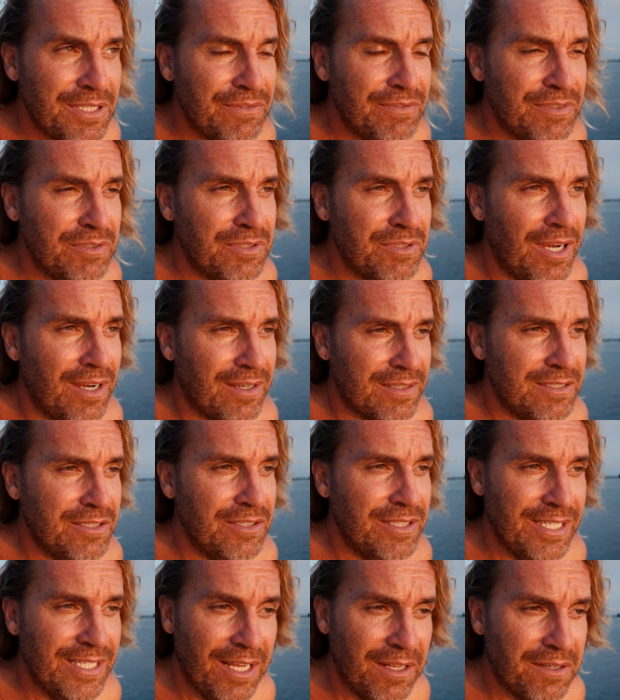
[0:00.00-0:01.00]
if you talk to
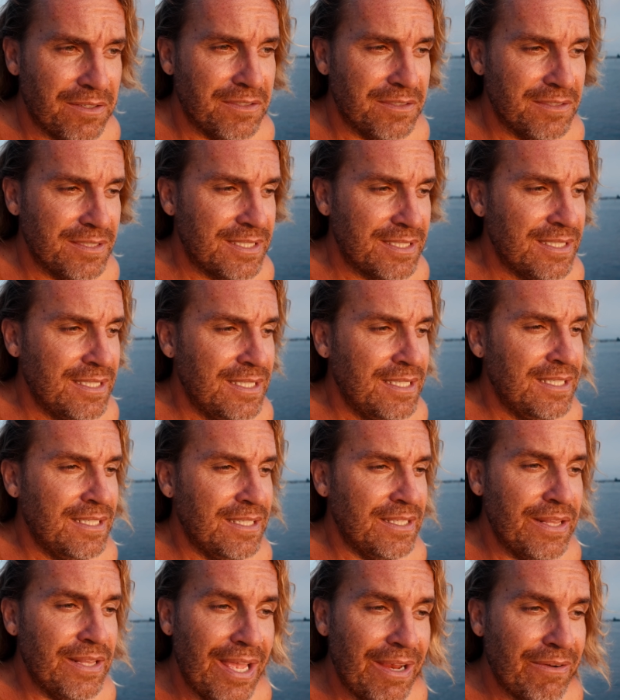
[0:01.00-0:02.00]
the elders,
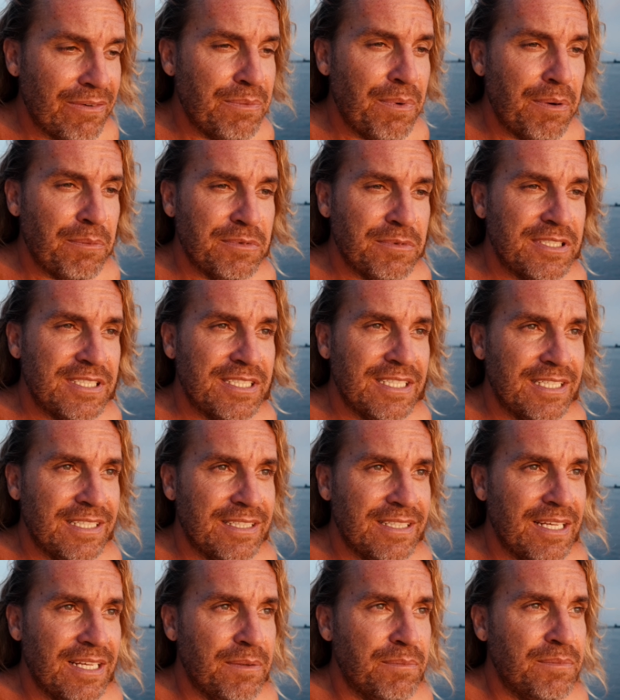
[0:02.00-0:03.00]
they remember
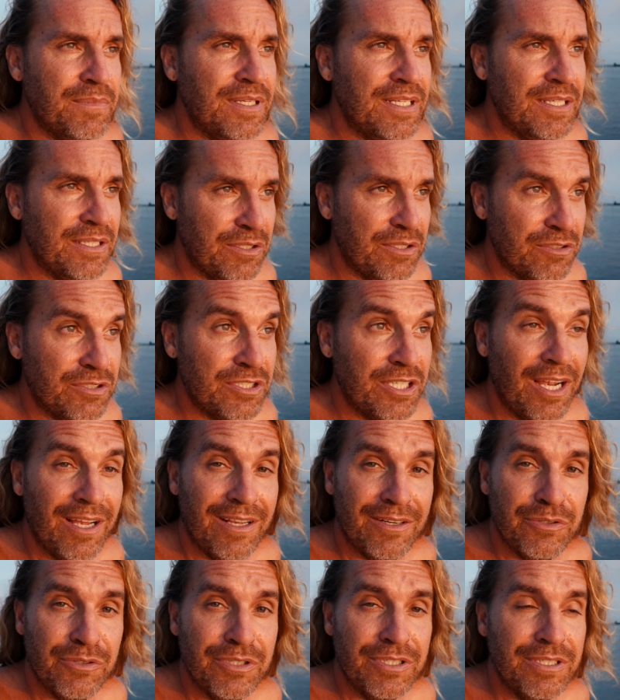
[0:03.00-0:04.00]
seeing them in their
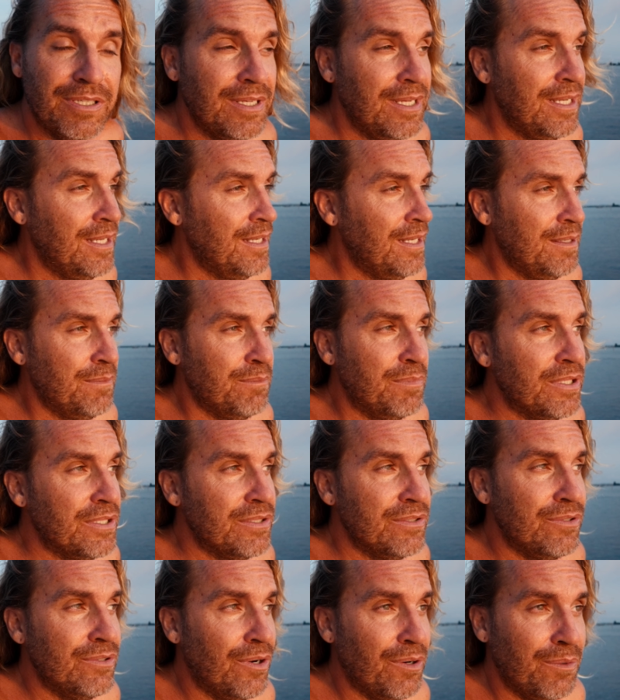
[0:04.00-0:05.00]
childhood, but
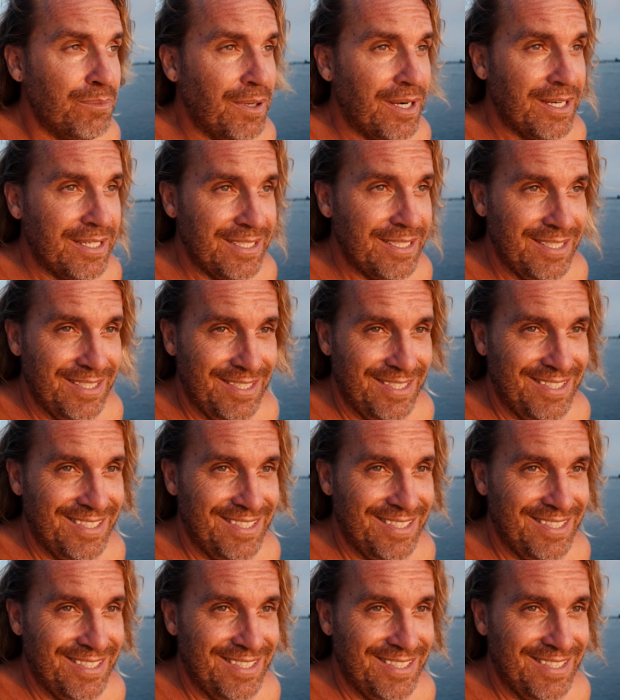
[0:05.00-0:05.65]
nobody